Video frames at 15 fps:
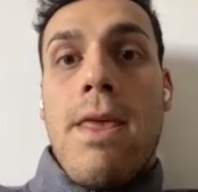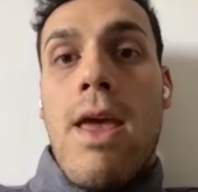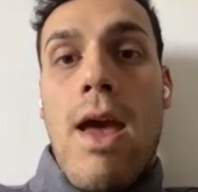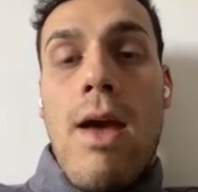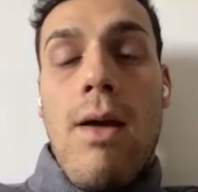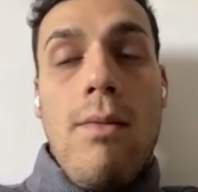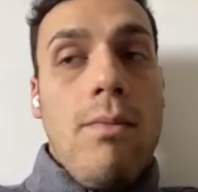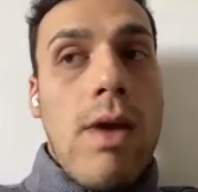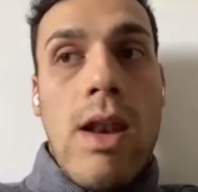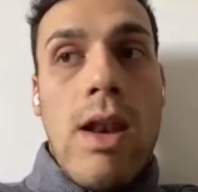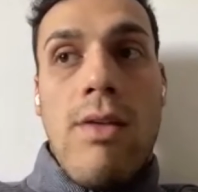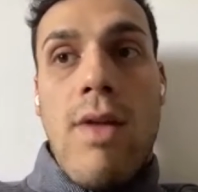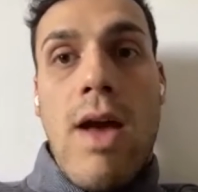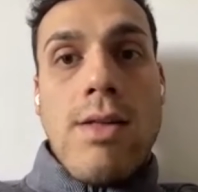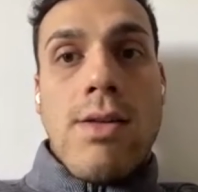Get kind
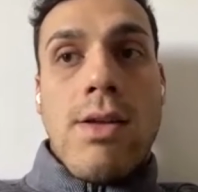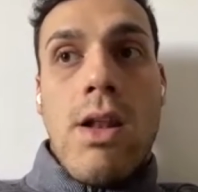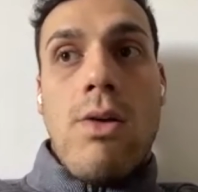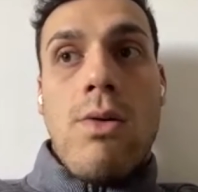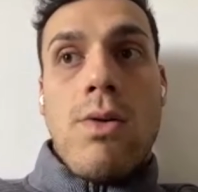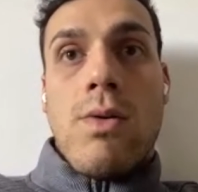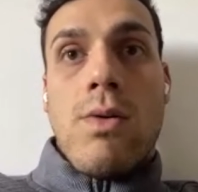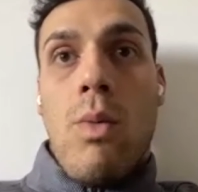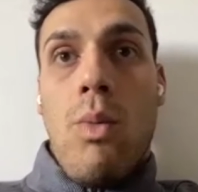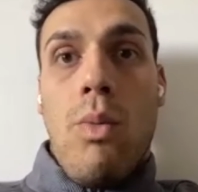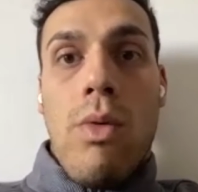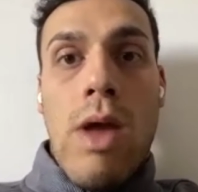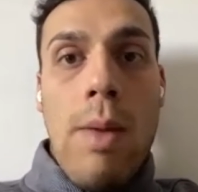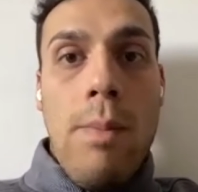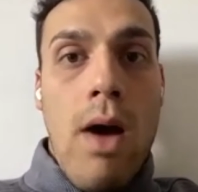of nice and loose,
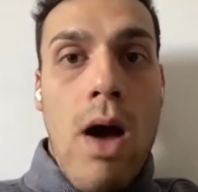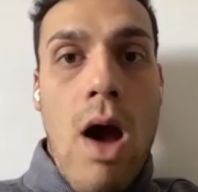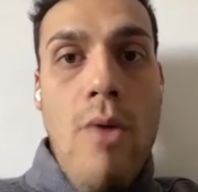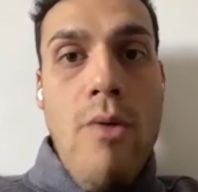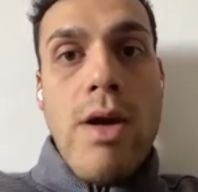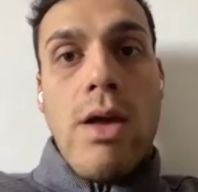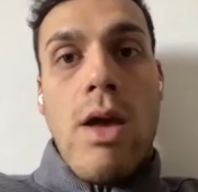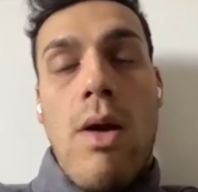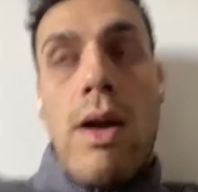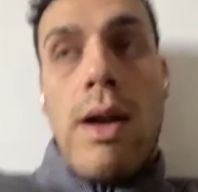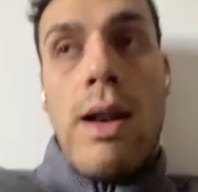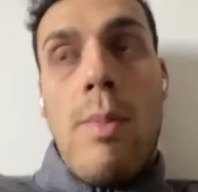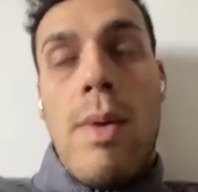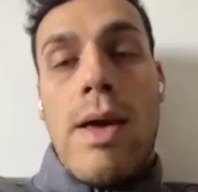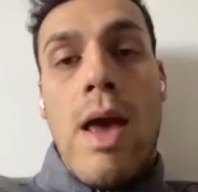get my heart rate going a
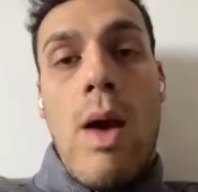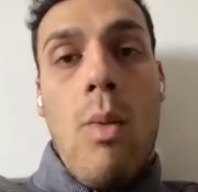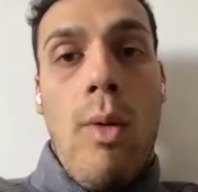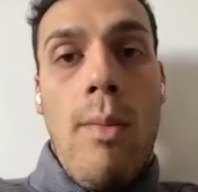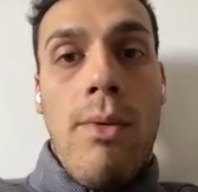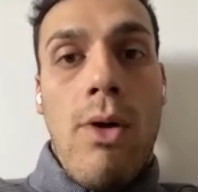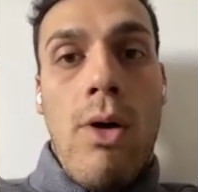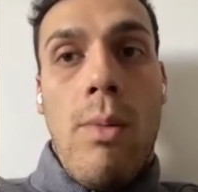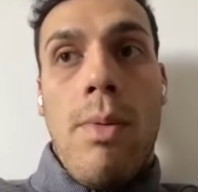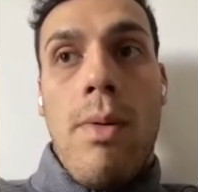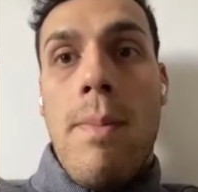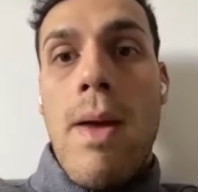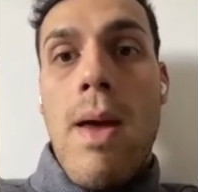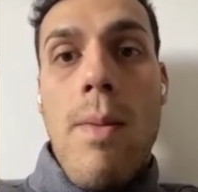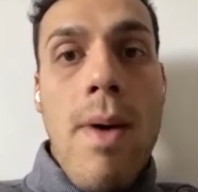little bit, get warmed up,
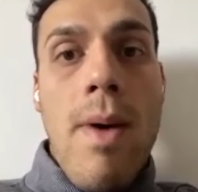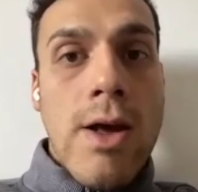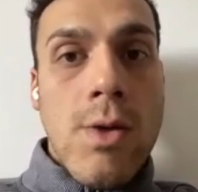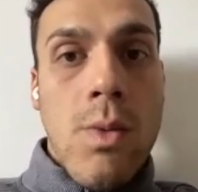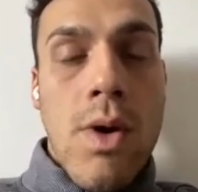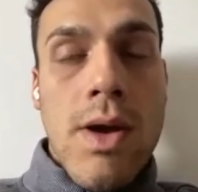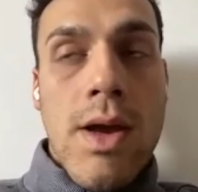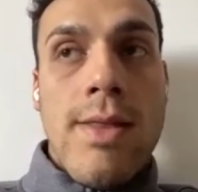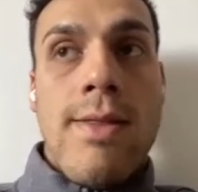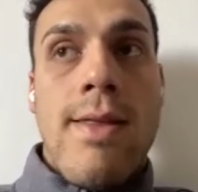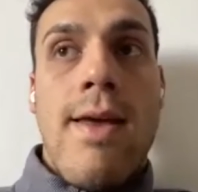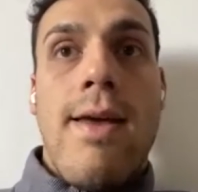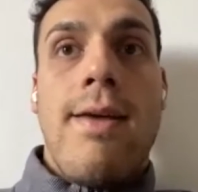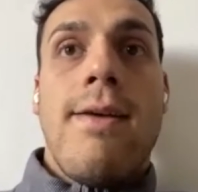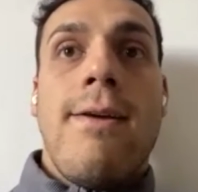a bit of pace work in
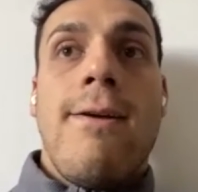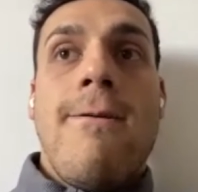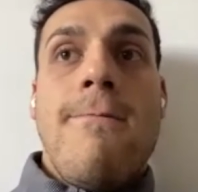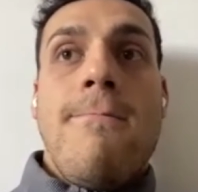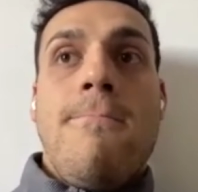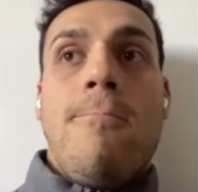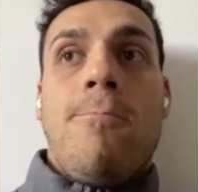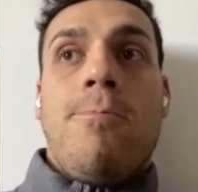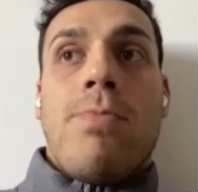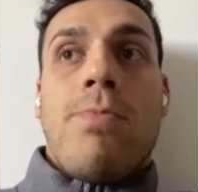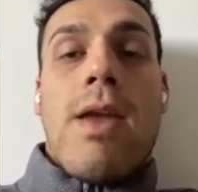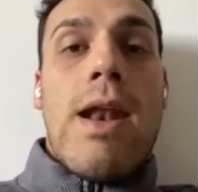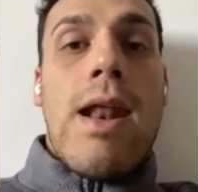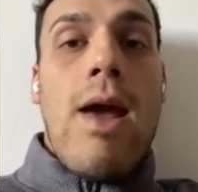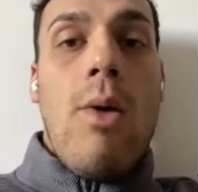there,
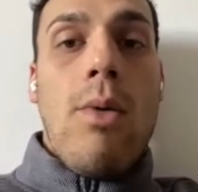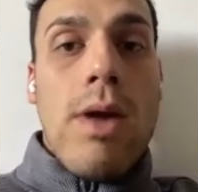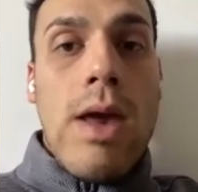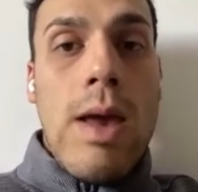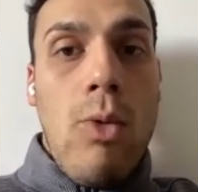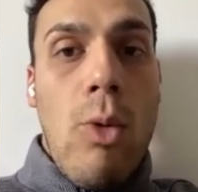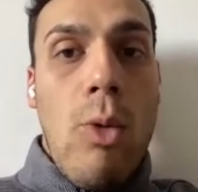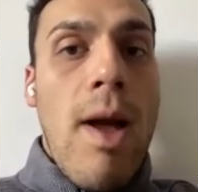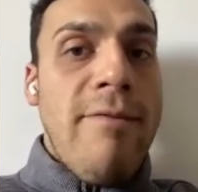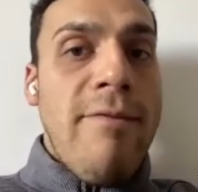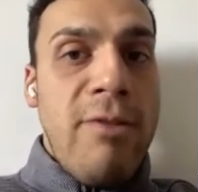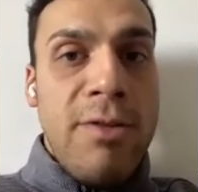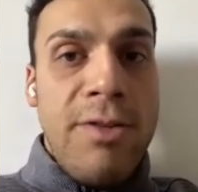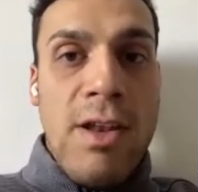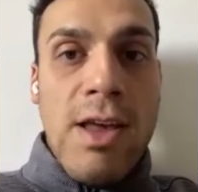get out, keep warm,
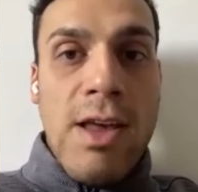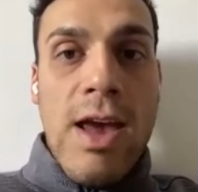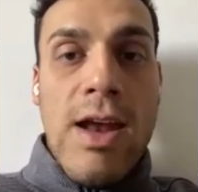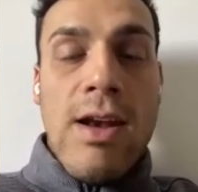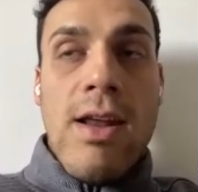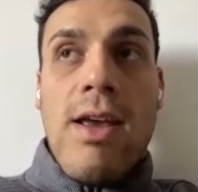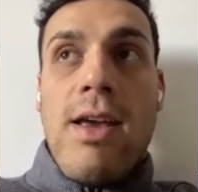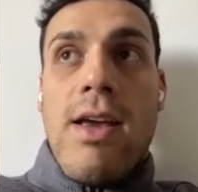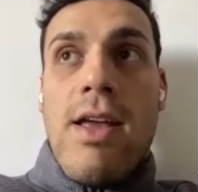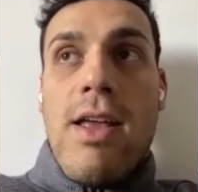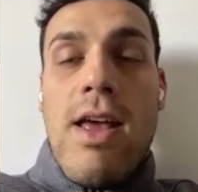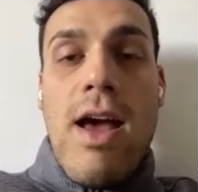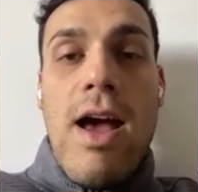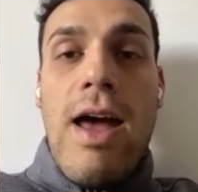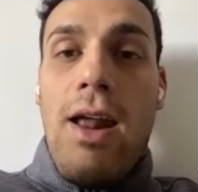headphones in again.
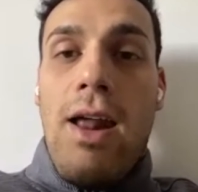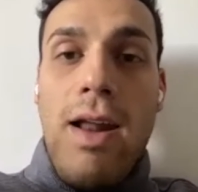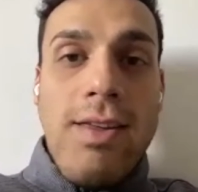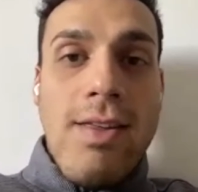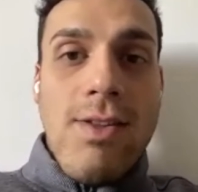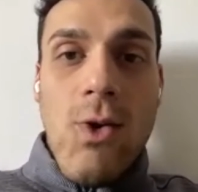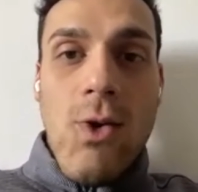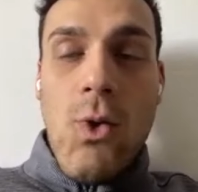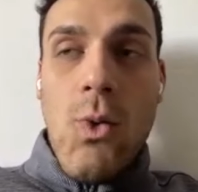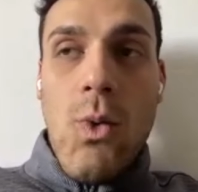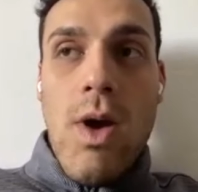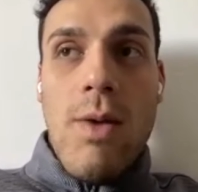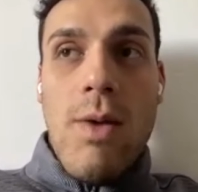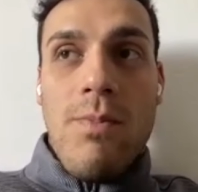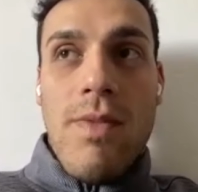And I listen
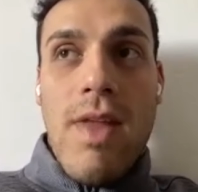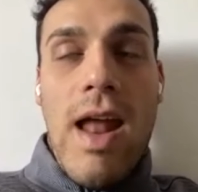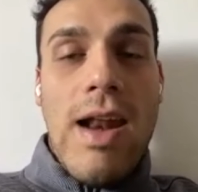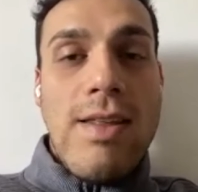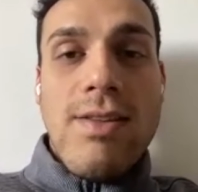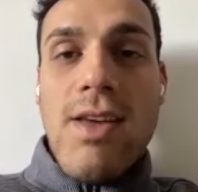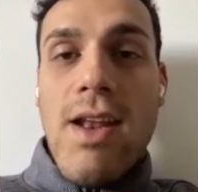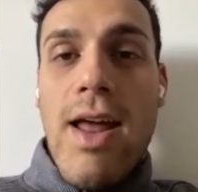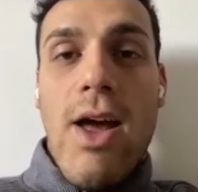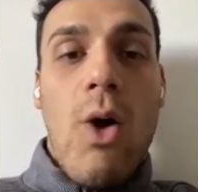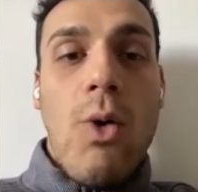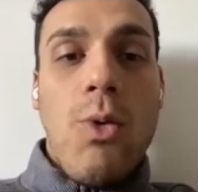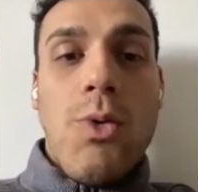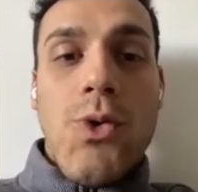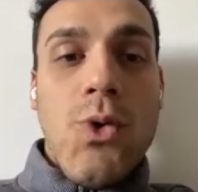to like
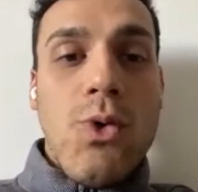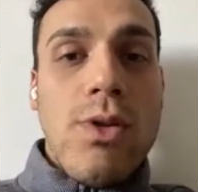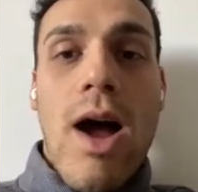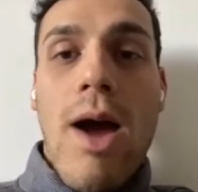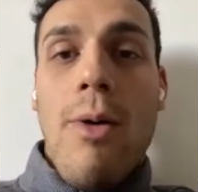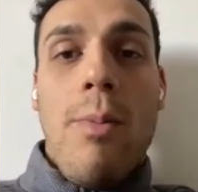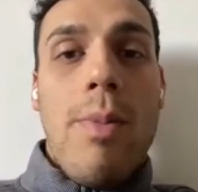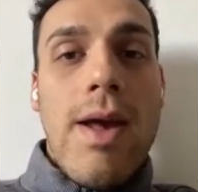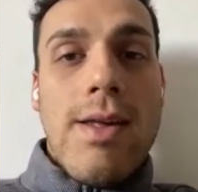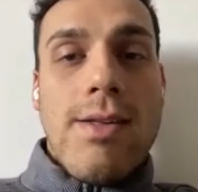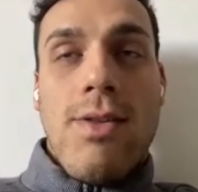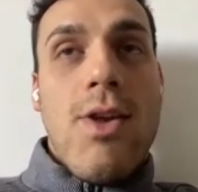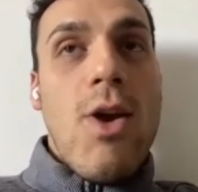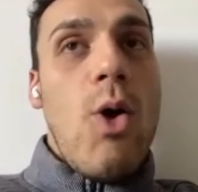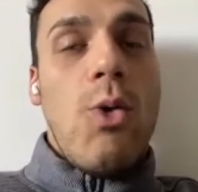old school R&B.
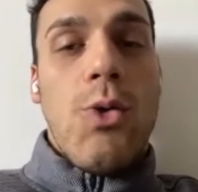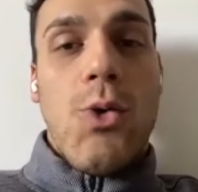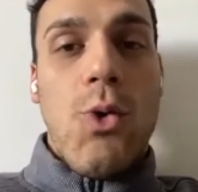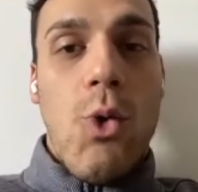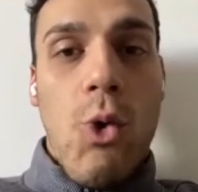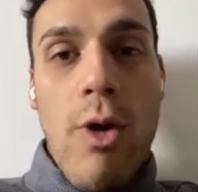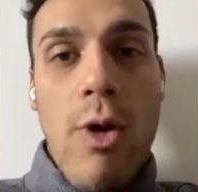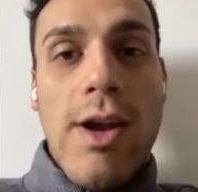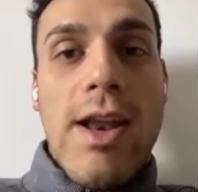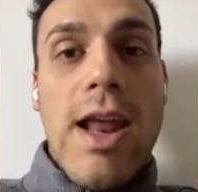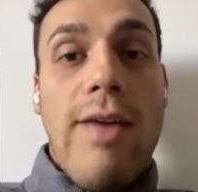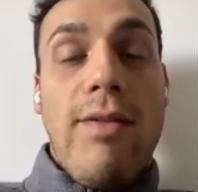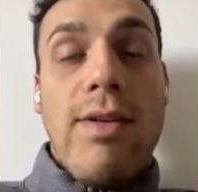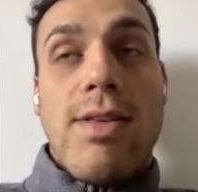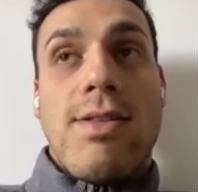So the old school Craig
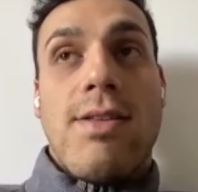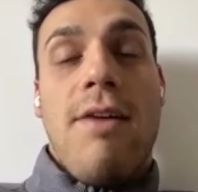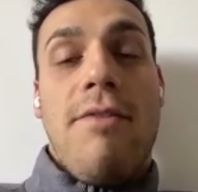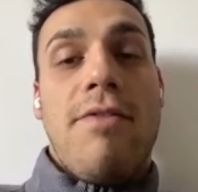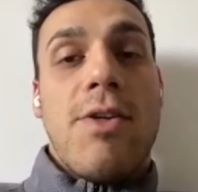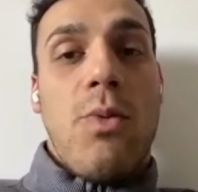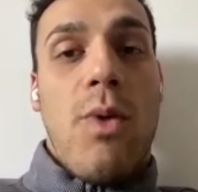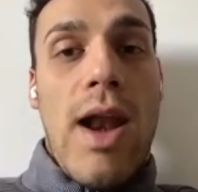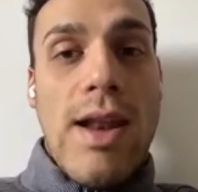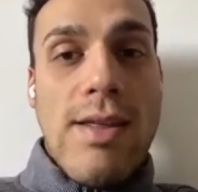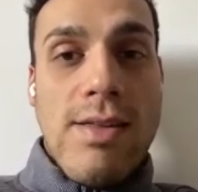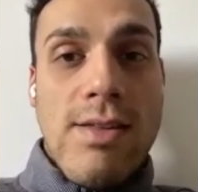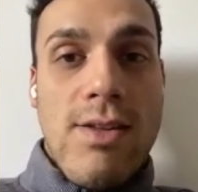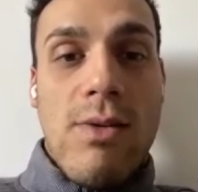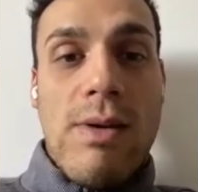David stuff is what I
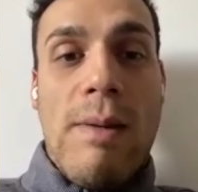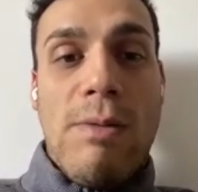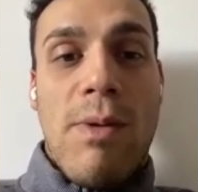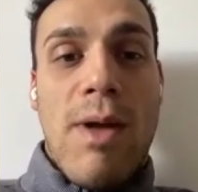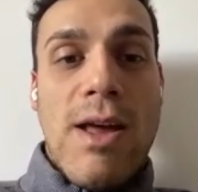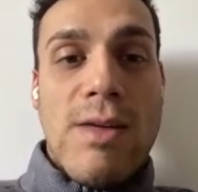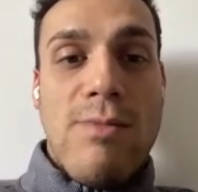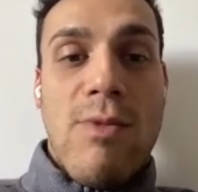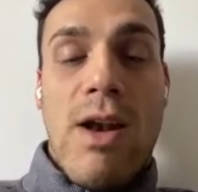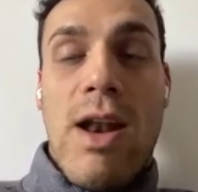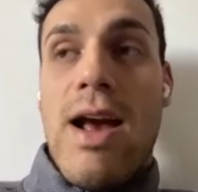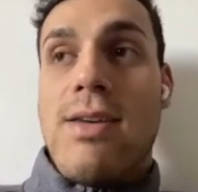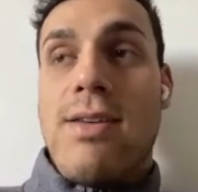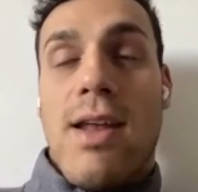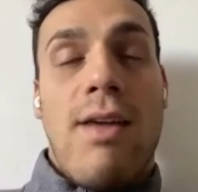listen to. It keeps me nice and
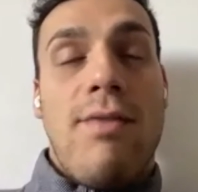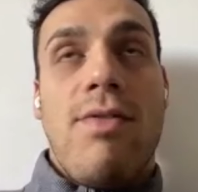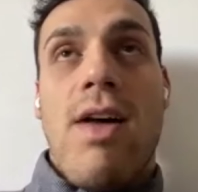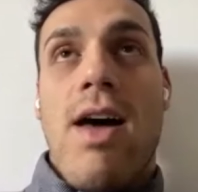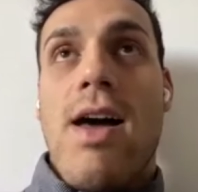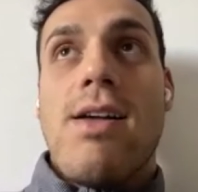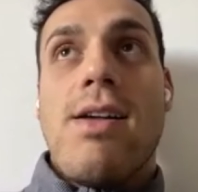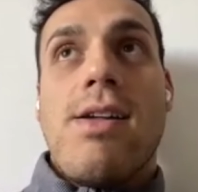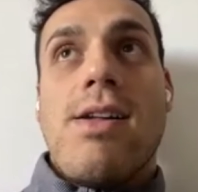relaxed. I love that.